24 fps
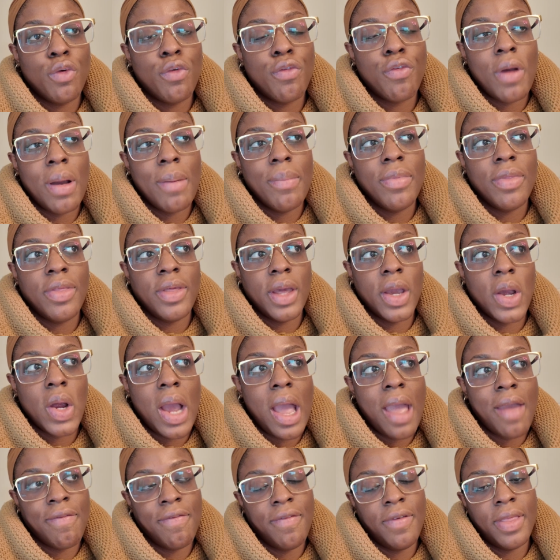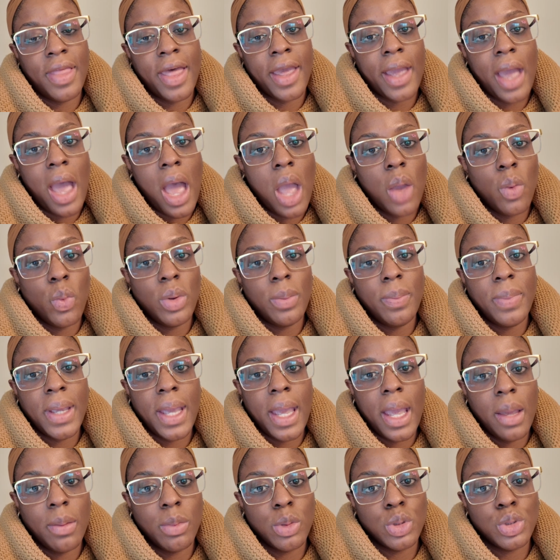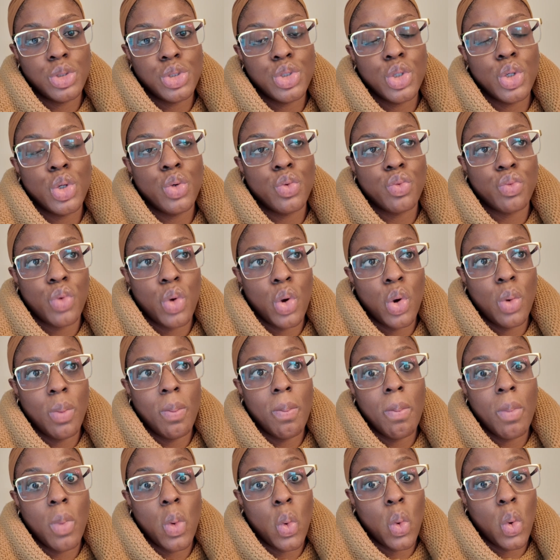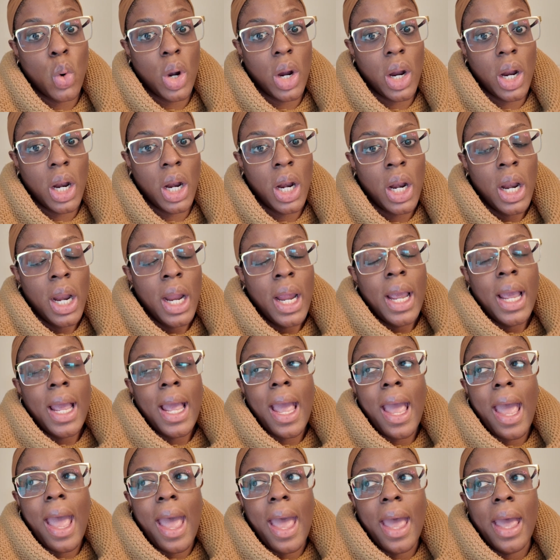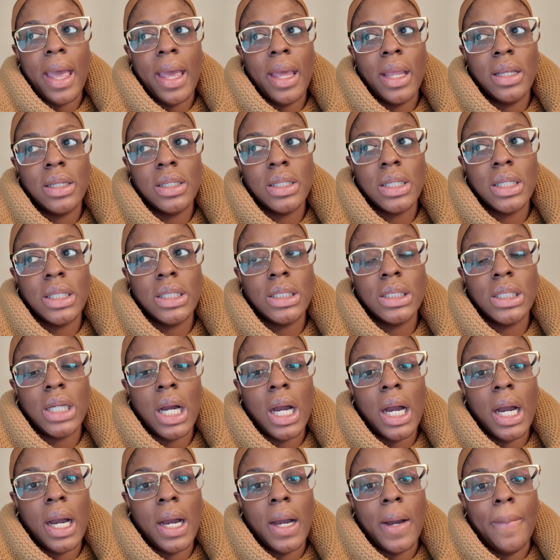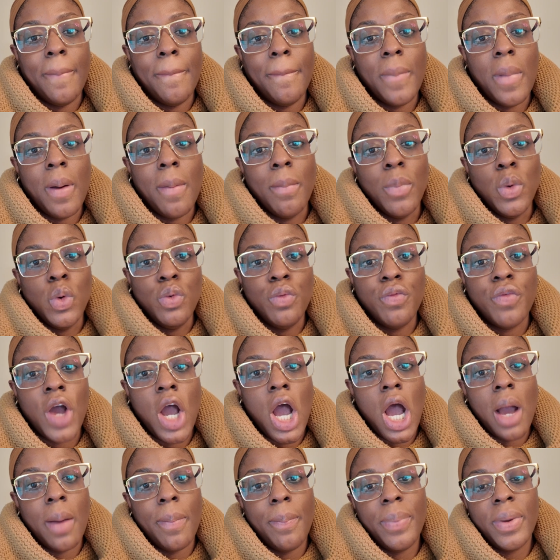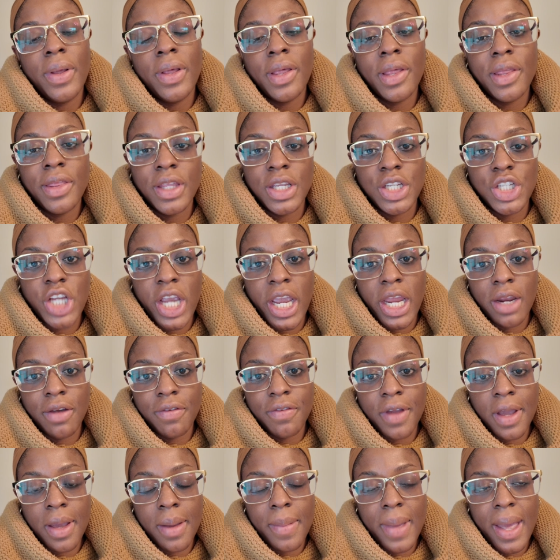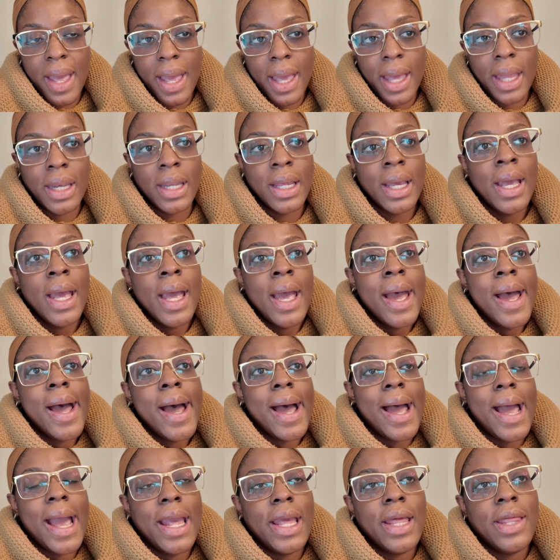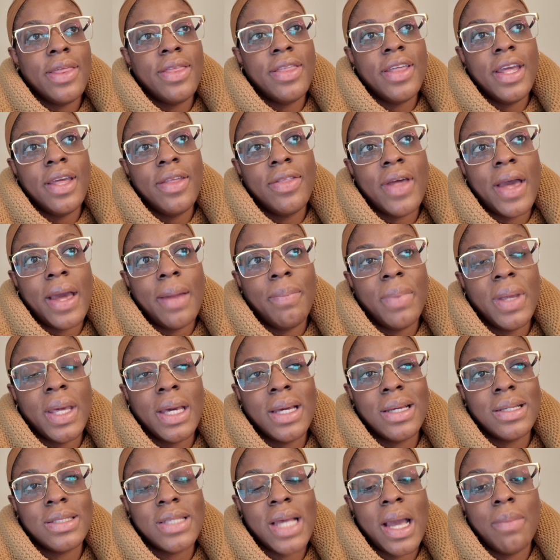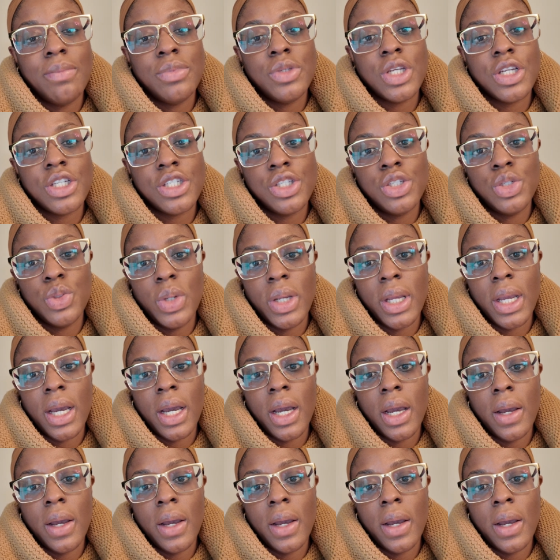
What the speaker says: from there, I feel like I would be able to grow more and move up the chain of command. I think that because I'm just doing